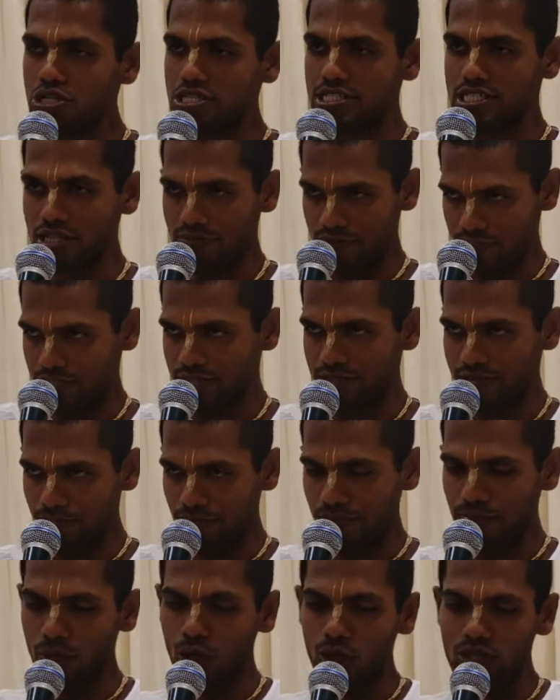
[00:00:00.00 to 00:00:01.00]
devotion
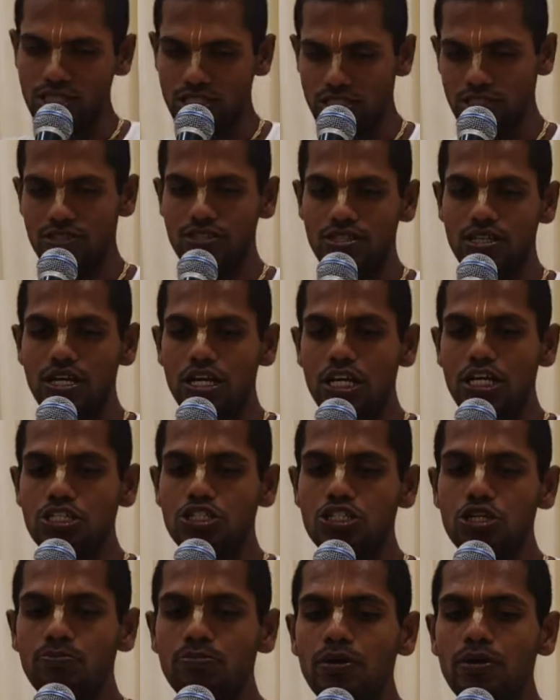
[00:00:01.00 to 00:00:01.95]
service, all this stuff.